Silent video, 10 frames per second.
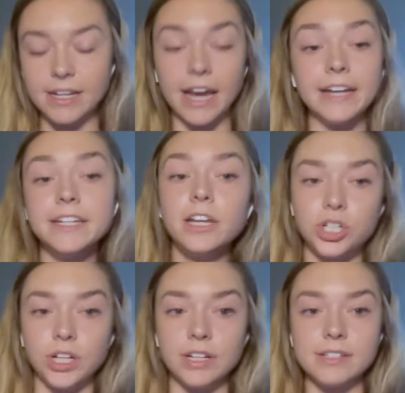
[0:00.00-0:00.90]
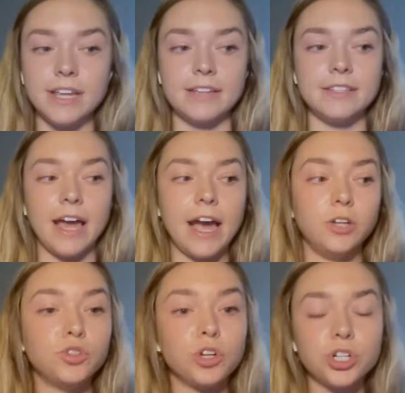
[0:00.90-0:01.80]
dietitians is that a
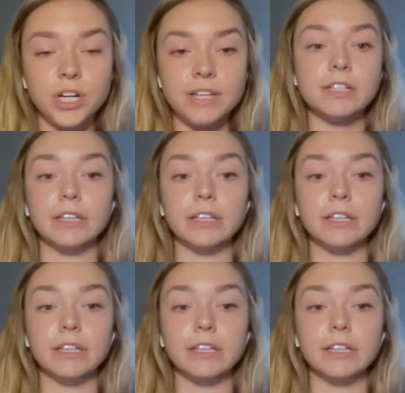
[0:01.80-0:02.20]
nutritionist,